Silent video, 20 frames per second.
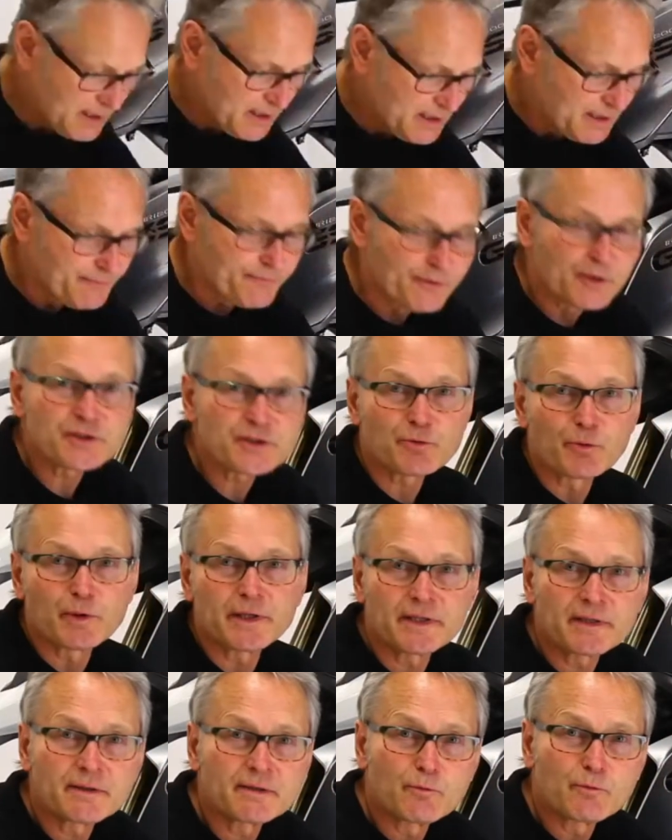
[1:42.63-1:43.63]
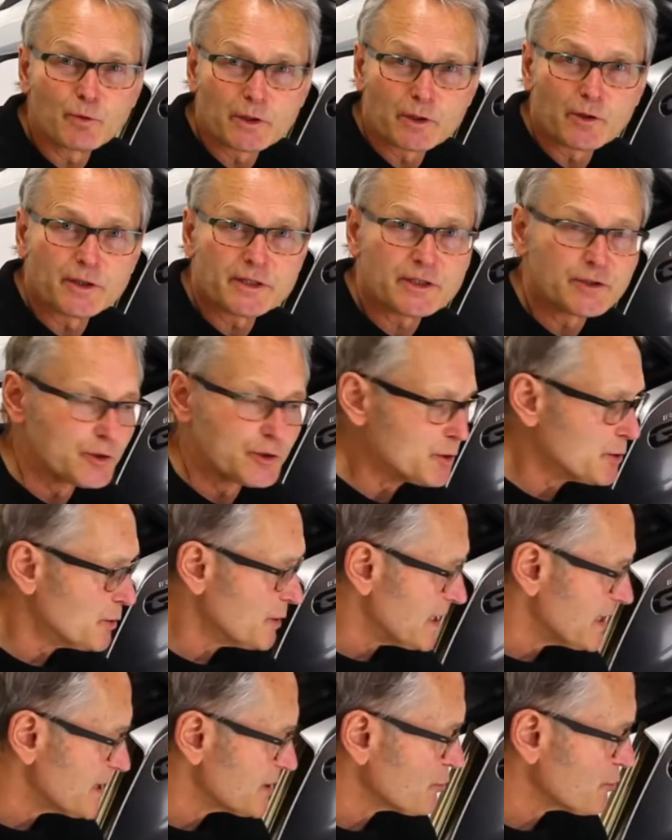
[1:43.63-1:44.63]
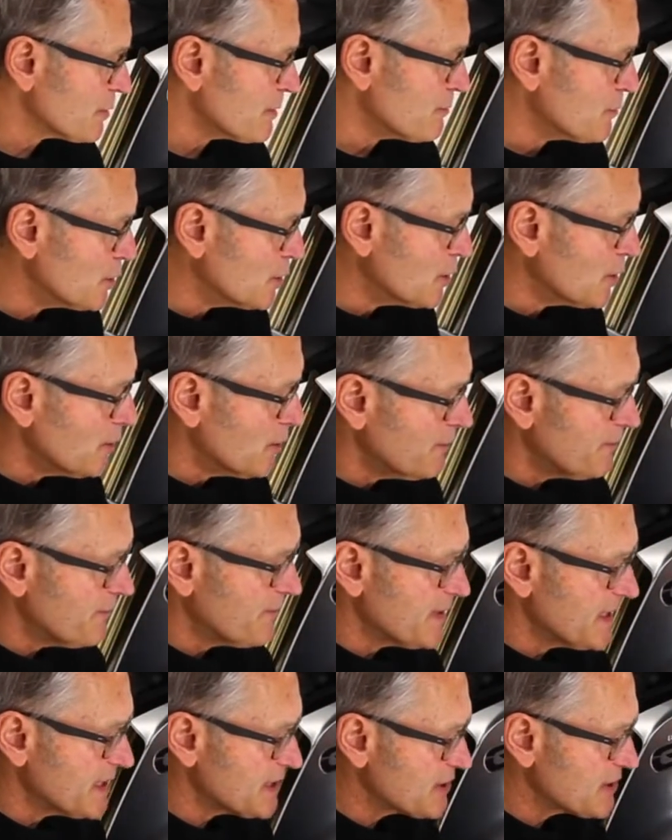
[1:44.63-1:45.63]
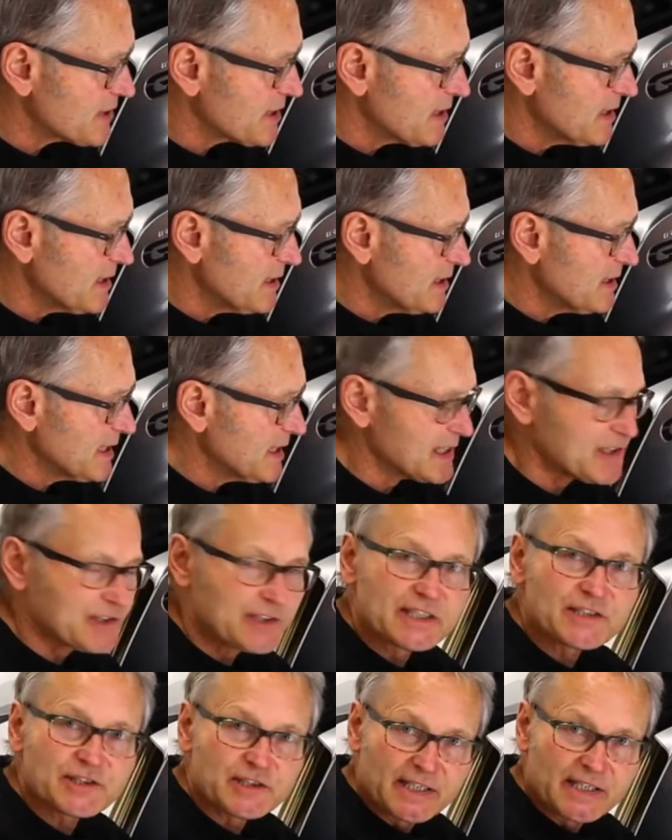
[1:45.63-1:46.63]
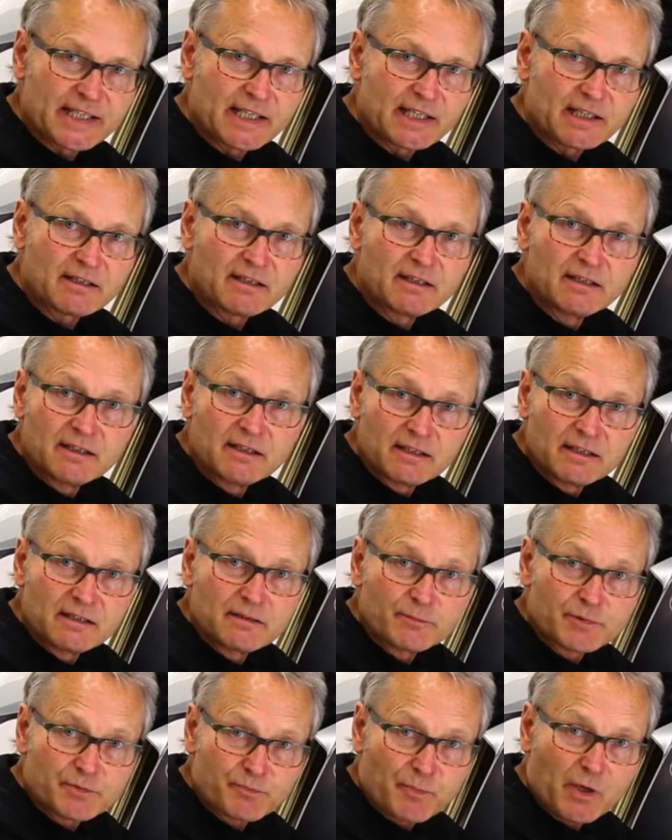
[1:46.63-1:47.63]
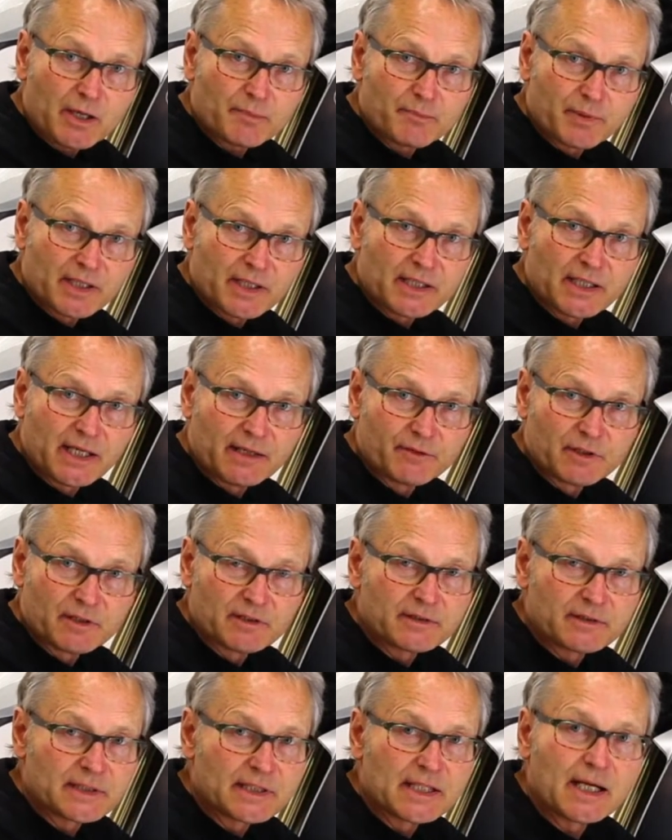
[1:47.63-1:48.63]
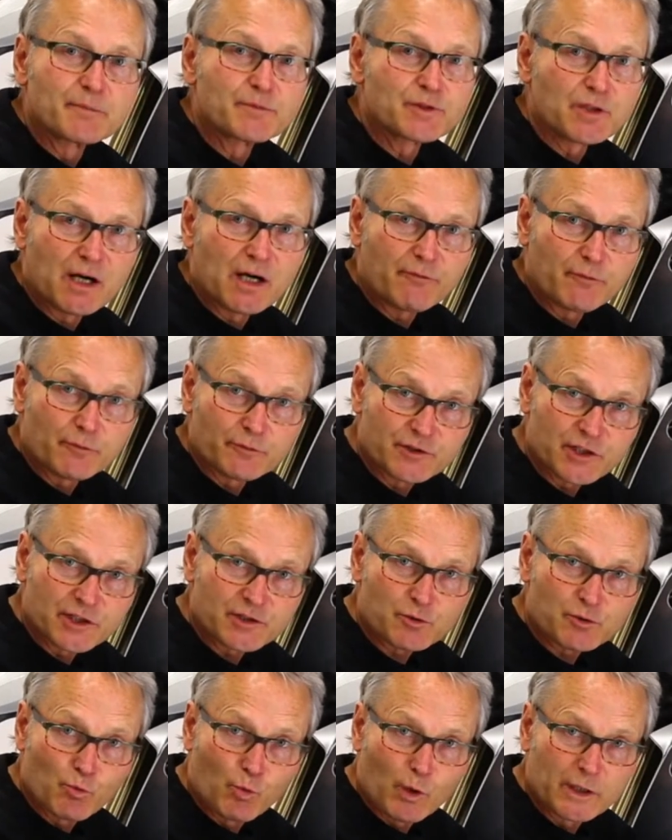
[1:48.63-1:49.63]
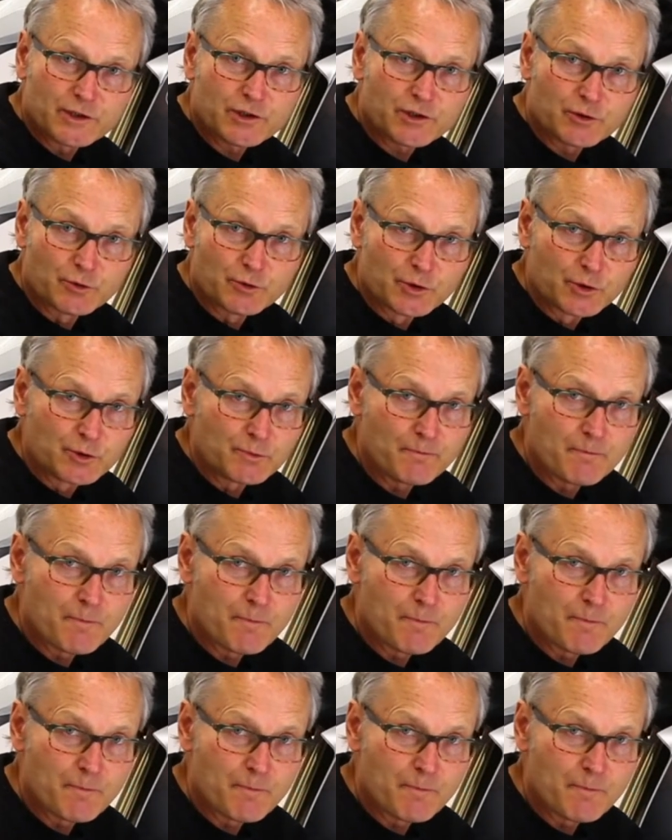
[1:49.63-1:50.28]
The first thing we're going to do is remove this existing spark plug cover. It comes off with just one screw.